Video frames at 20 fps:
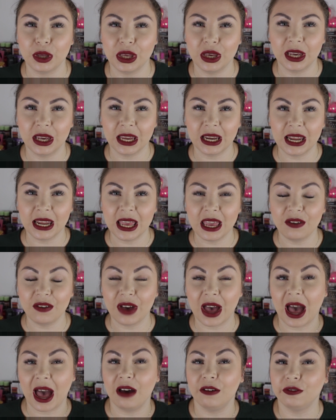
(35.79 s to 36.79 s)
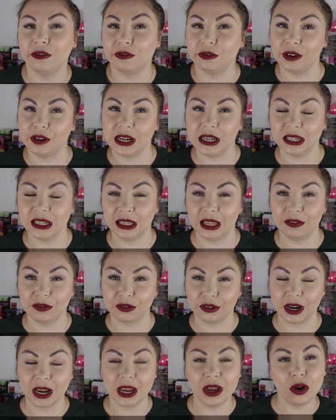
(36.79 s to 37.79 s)
you can either have free
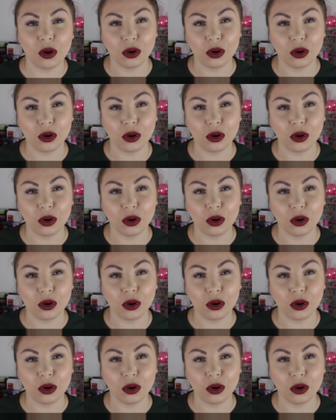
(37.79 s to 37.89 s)
delivery